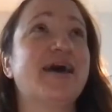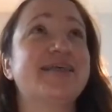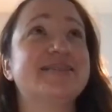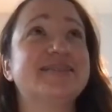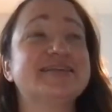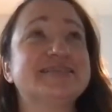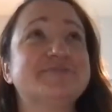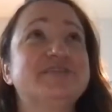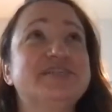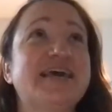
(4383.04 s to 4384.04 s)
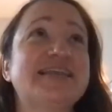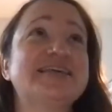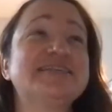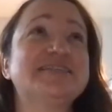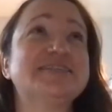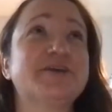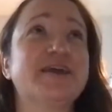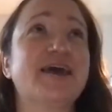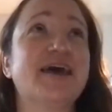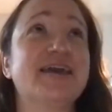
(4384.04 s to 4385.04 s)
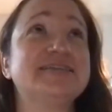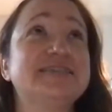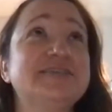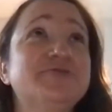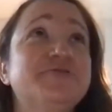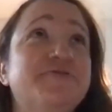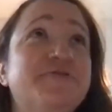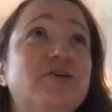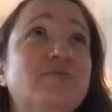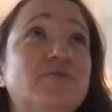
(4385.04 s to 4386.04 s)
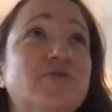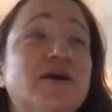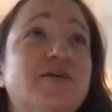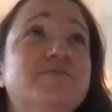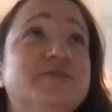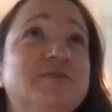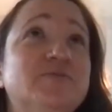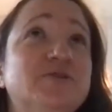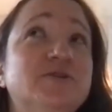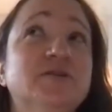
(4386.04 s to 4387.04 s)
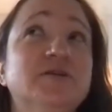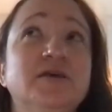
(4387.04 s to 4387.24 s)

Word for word: and there's some shared history, I still feel more comfortable.